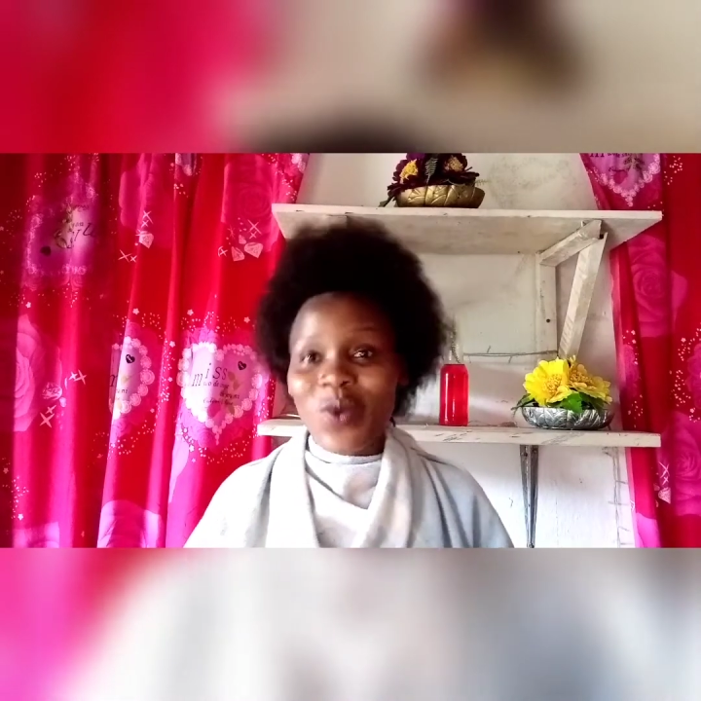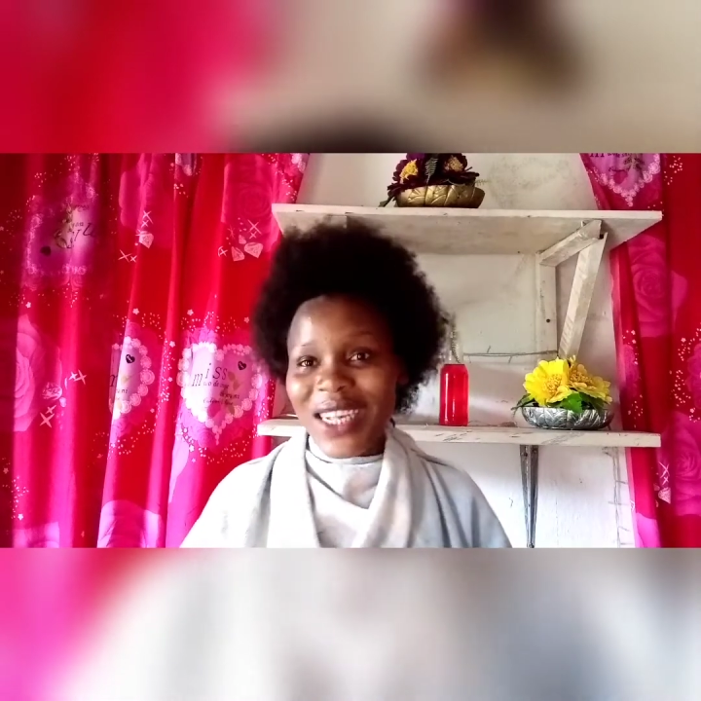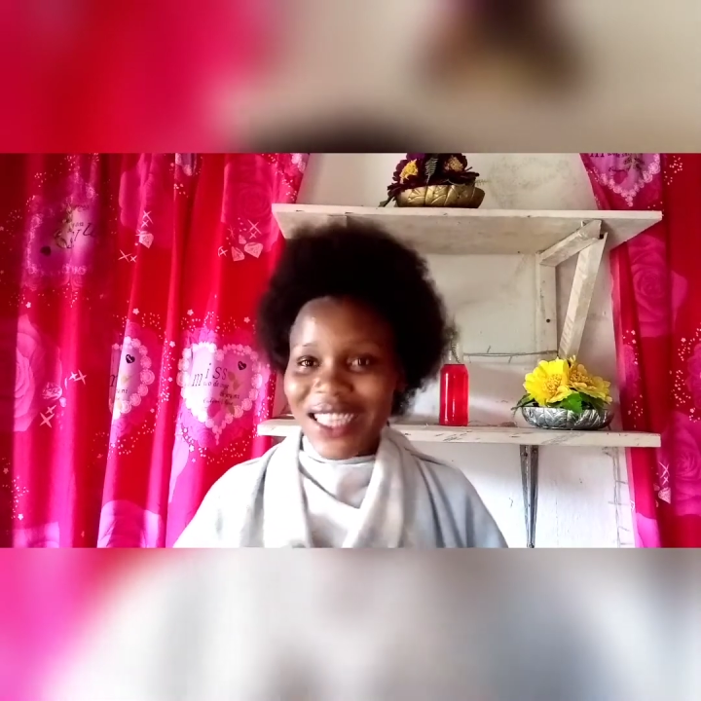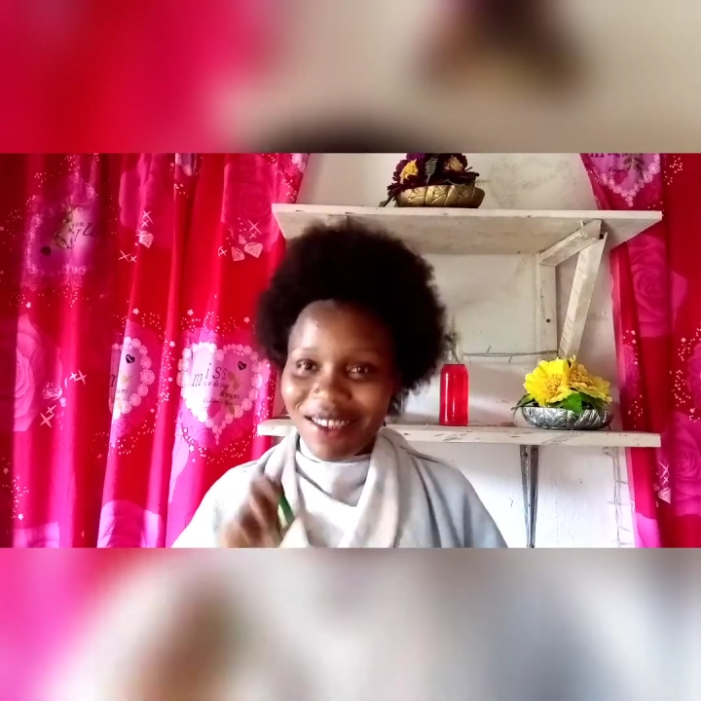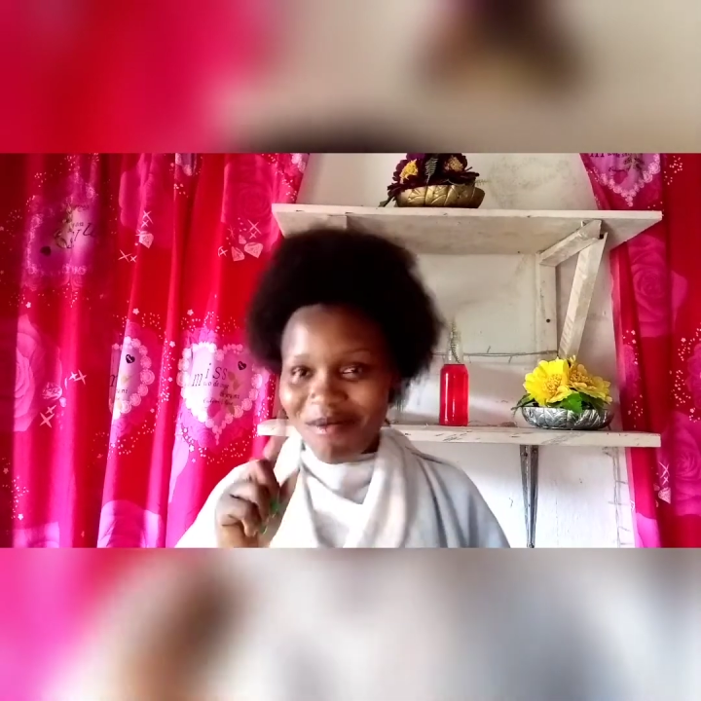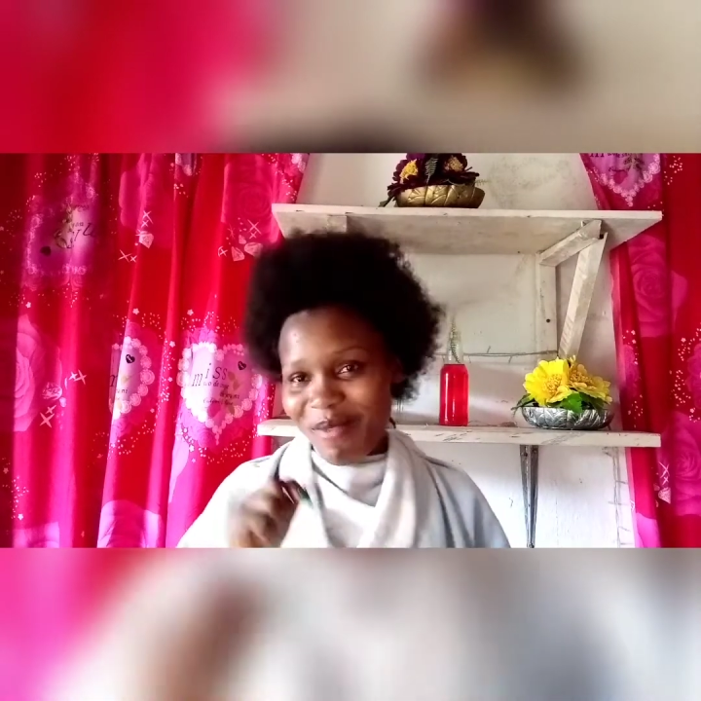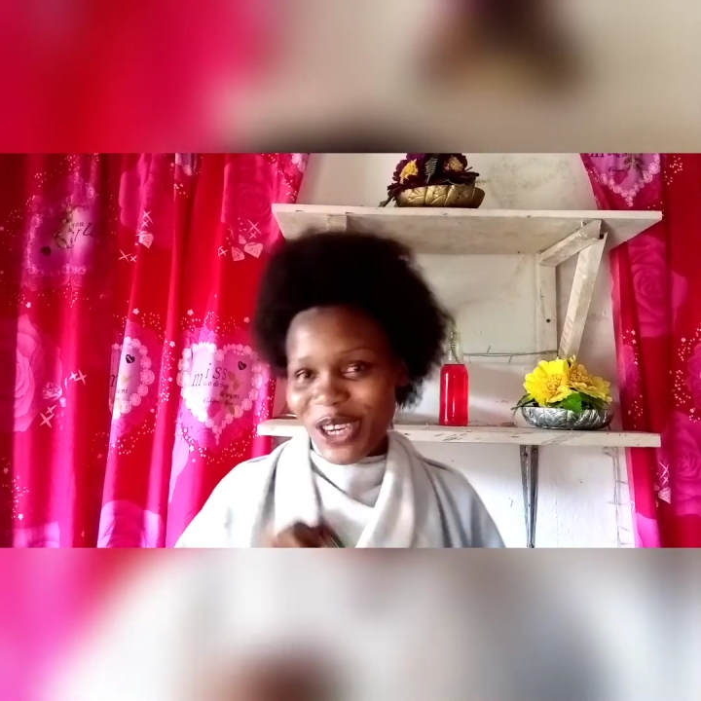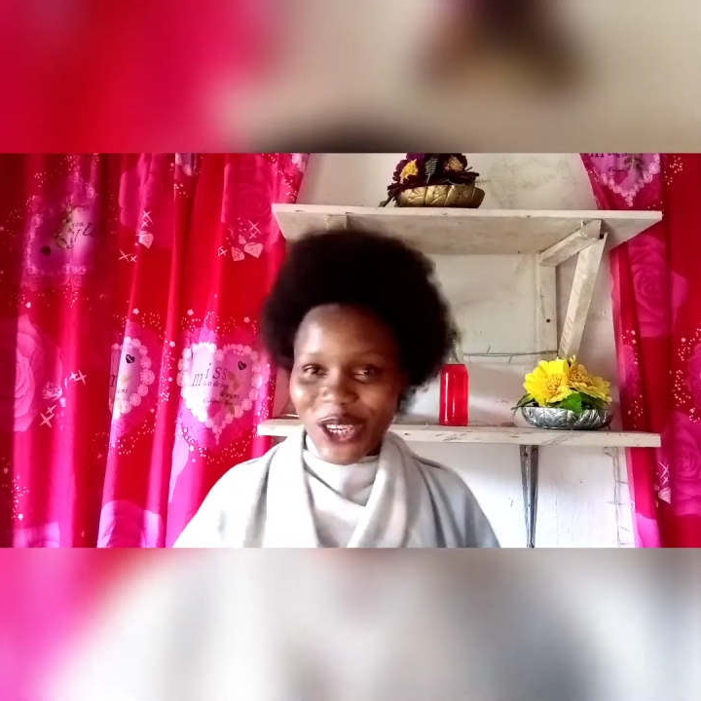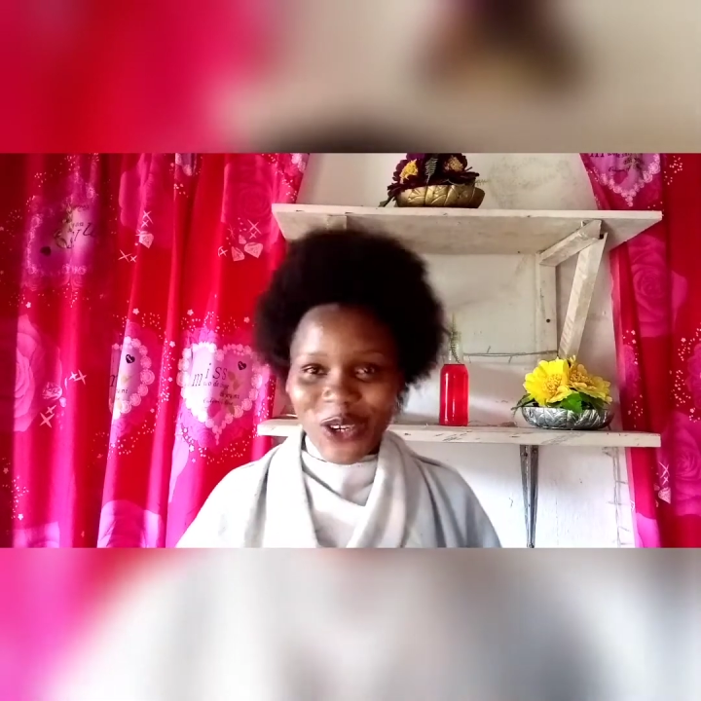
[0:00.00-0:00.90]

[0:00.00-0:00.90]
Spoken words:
wasting much